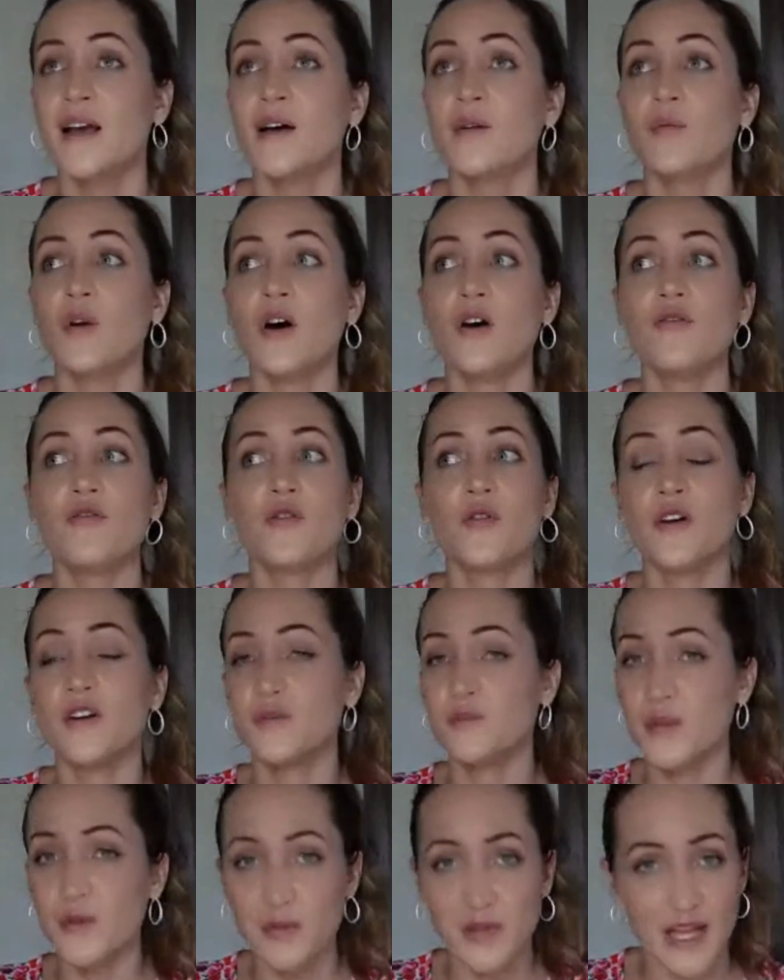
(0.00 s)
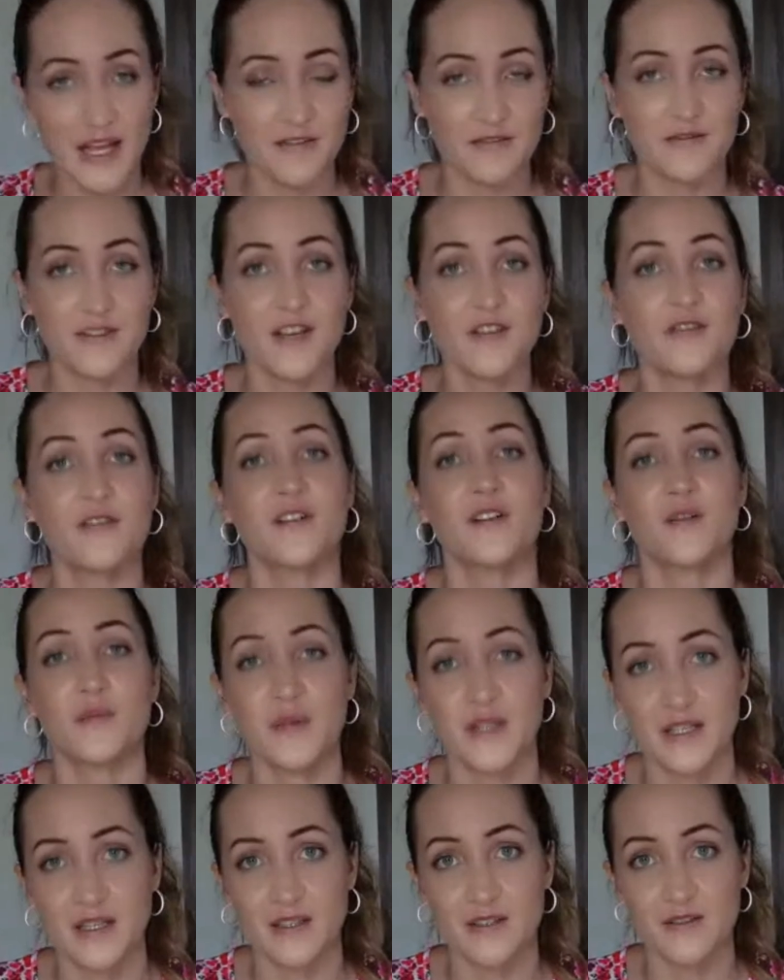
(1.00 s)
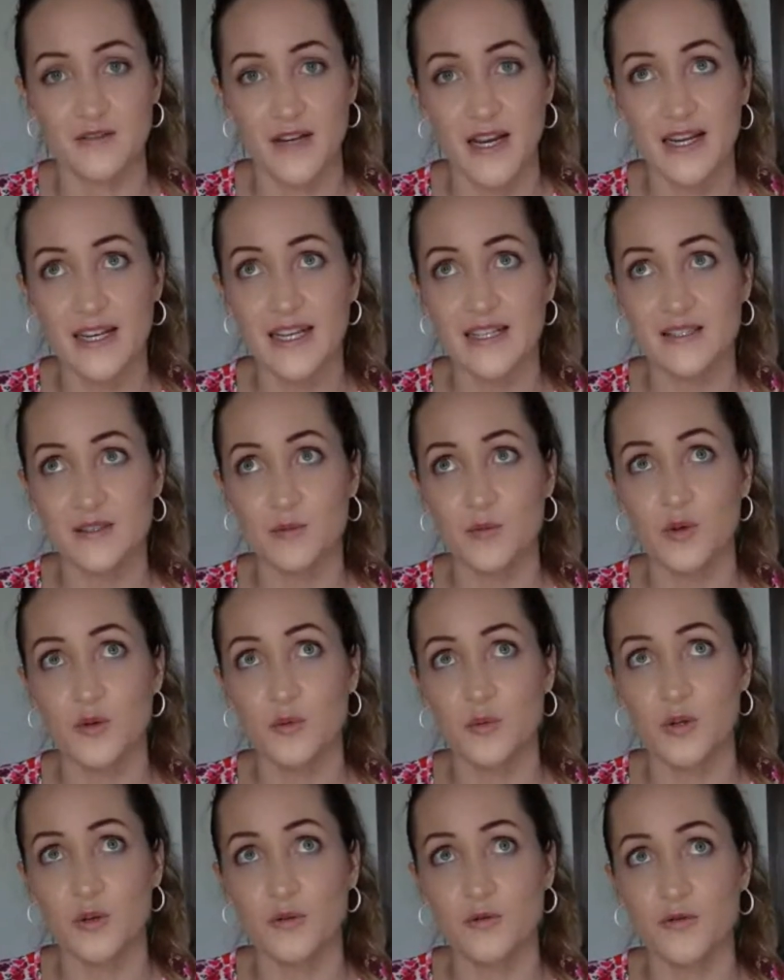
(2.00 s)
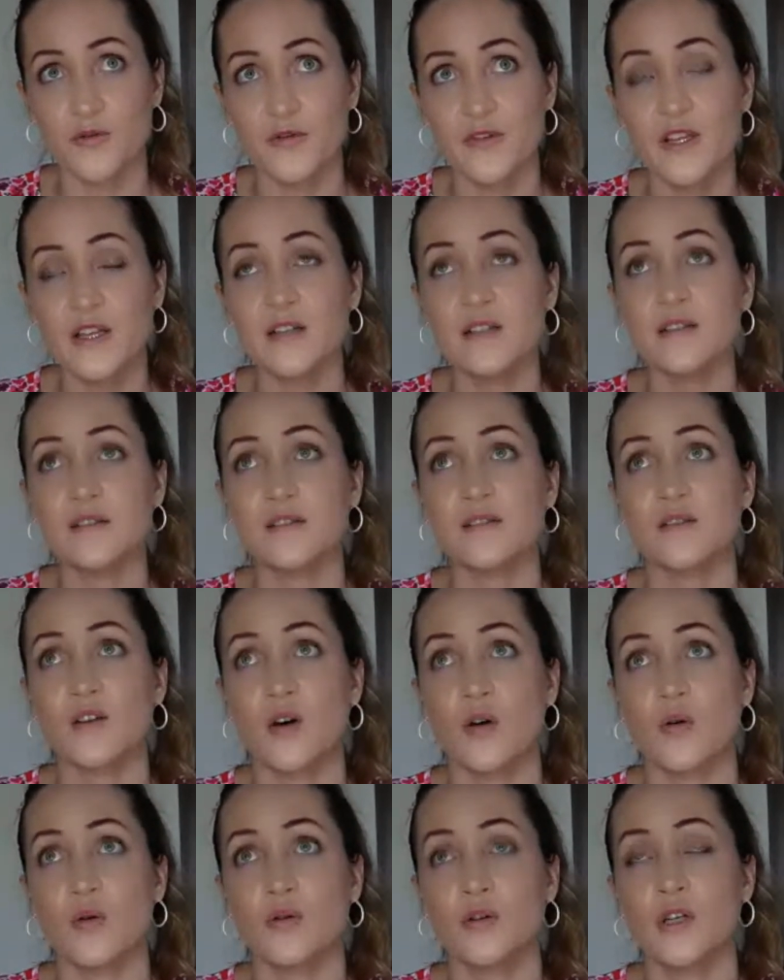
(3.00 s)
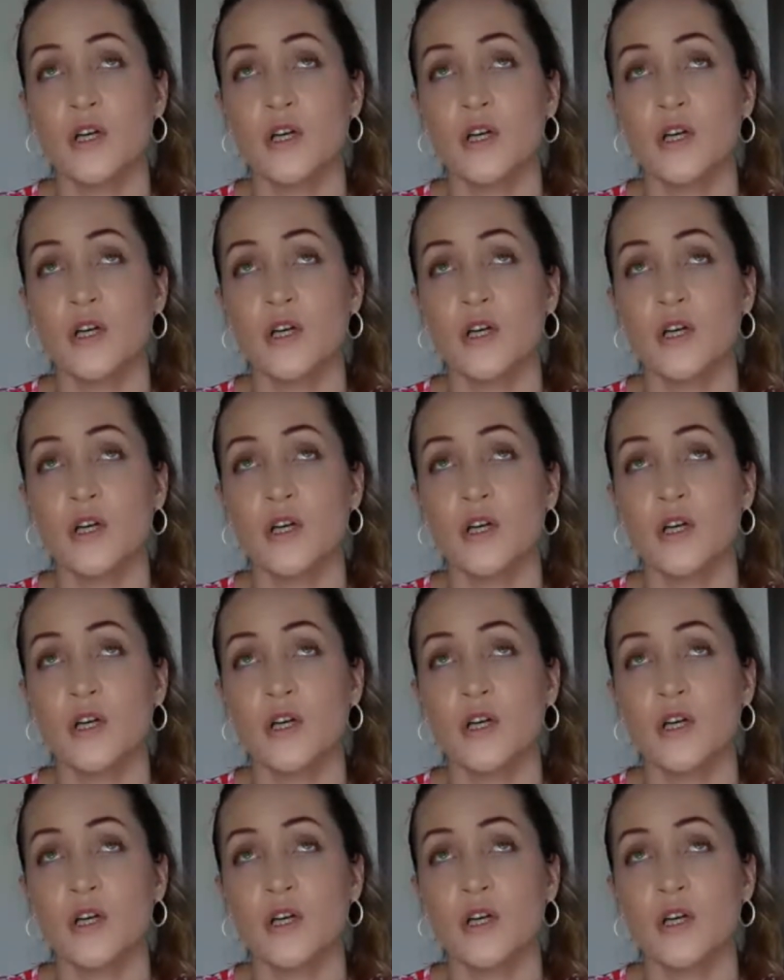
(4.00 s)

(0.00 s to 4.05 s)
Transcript: Well, of course, people have different opinions, right? It's what feels so